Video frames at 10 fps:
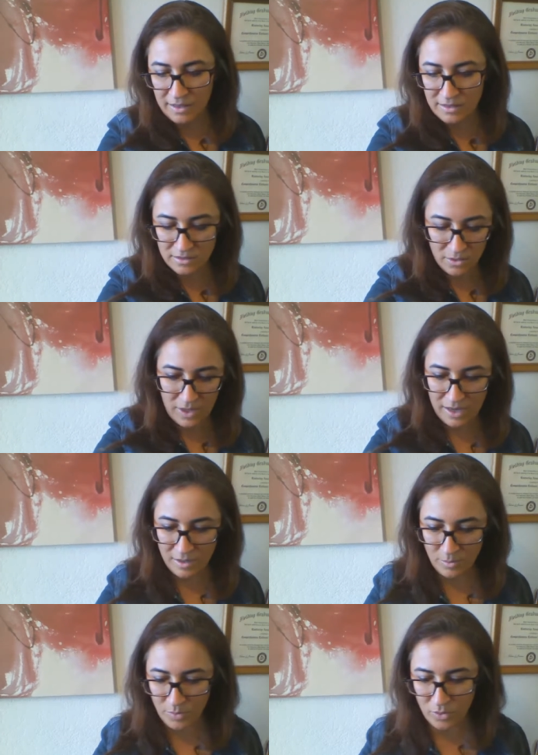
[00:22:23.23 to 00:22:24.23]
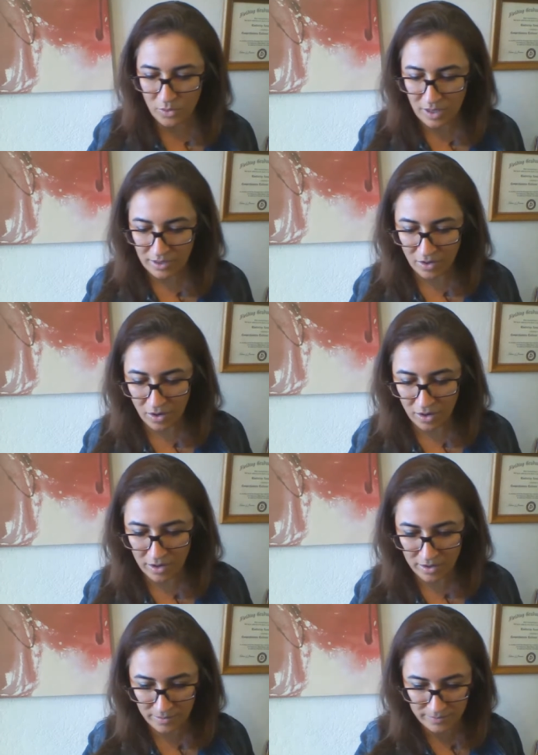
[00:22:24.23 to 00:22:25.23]
Let's go ahead and pull a
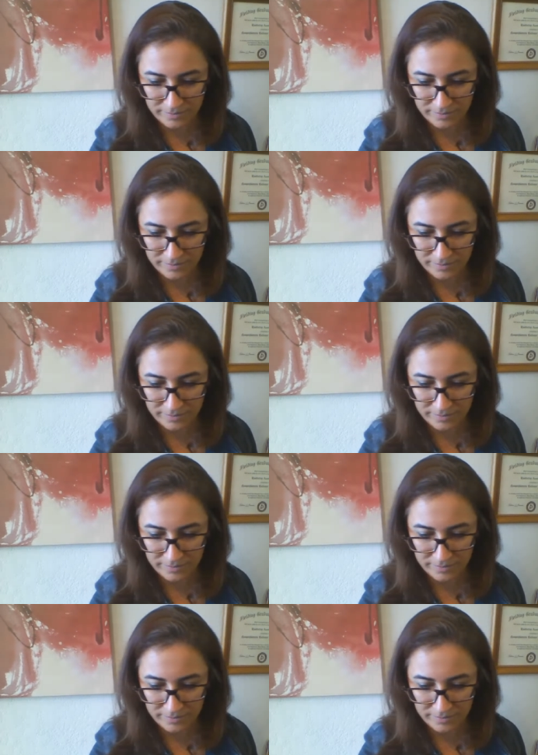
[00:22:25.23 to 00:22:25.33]
card.